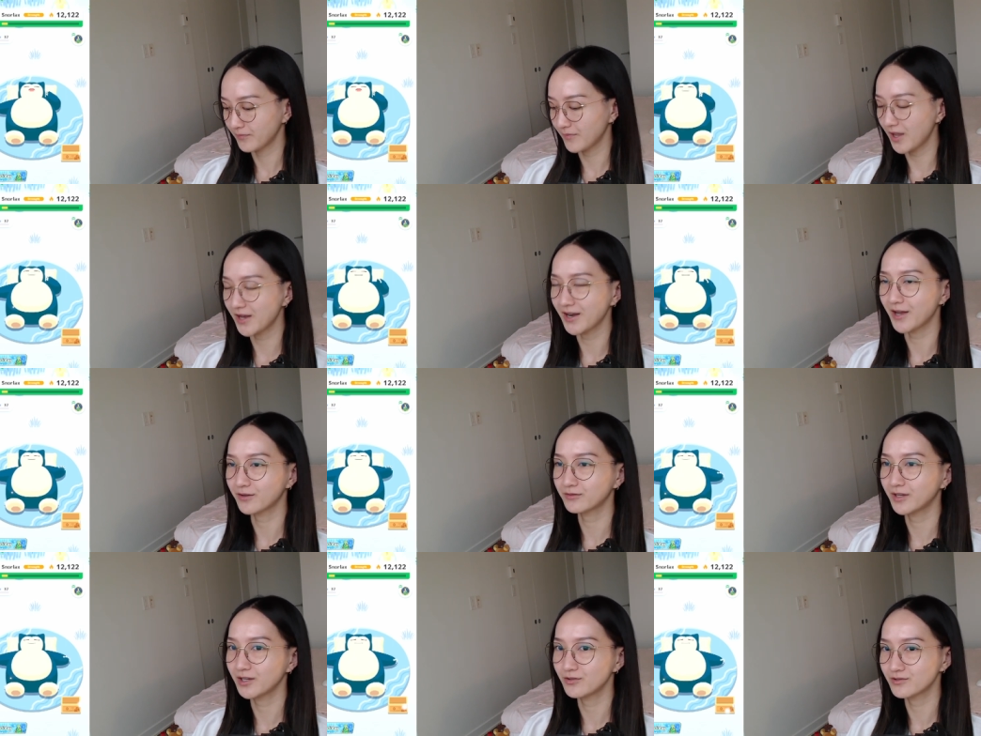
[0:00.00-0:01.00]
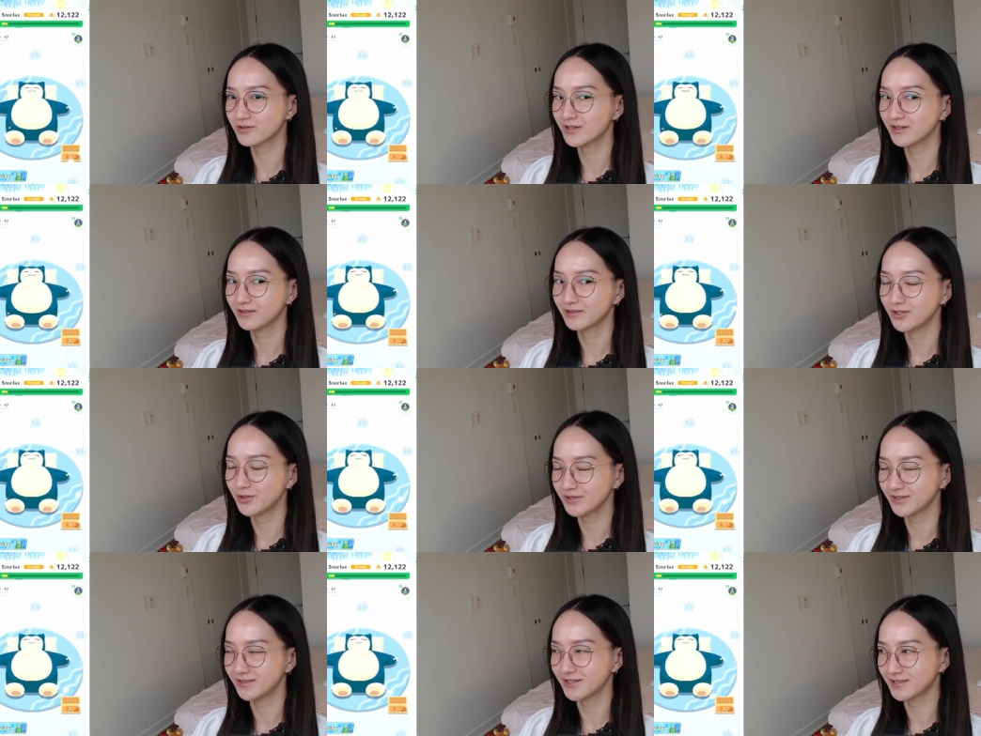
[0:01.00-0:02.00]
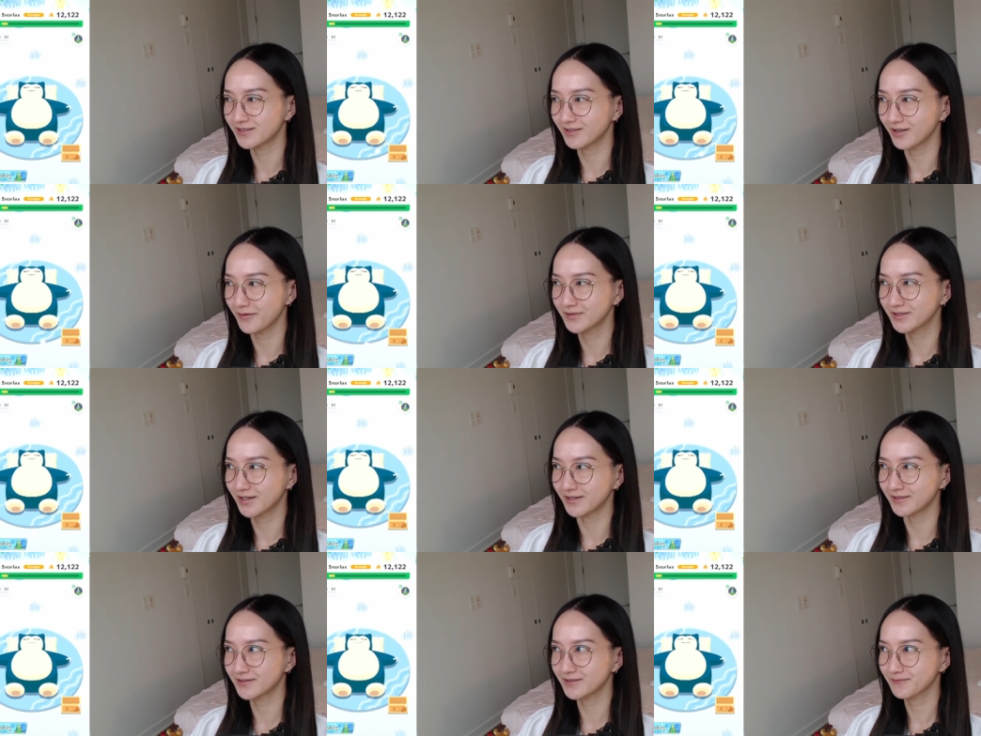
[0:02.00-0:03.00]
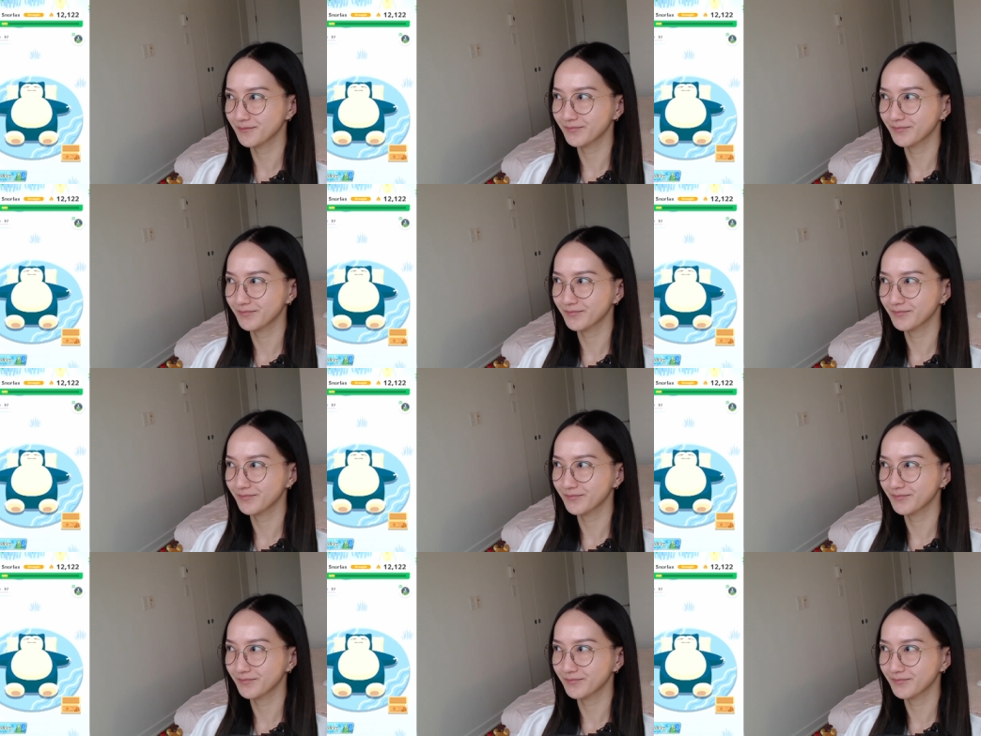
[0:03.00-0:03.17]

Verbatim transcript: and I don't like using dish gloves because